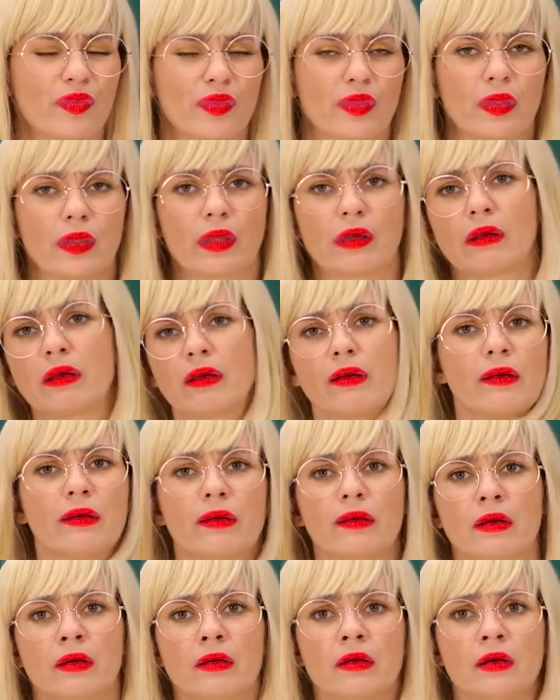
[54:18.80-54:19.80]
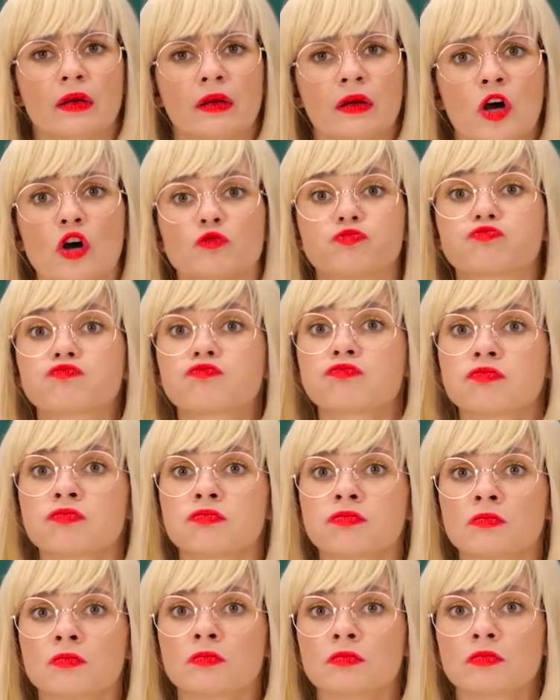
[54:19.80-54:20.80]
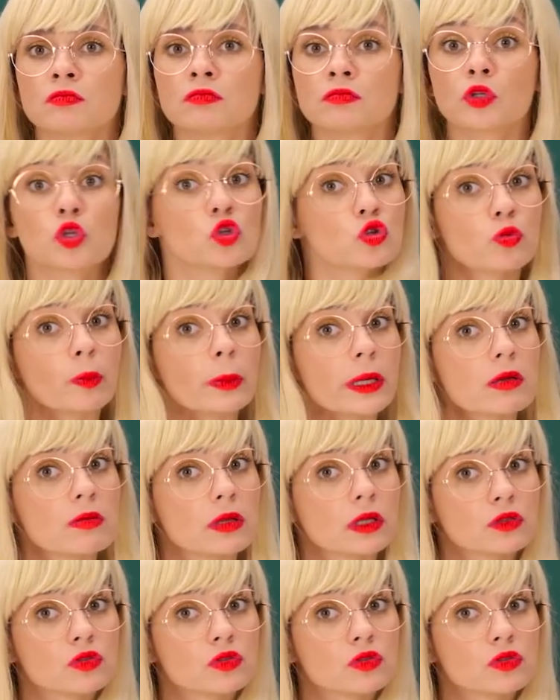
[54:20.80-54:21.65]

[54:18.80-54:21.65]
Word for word: Mindy! What did I say?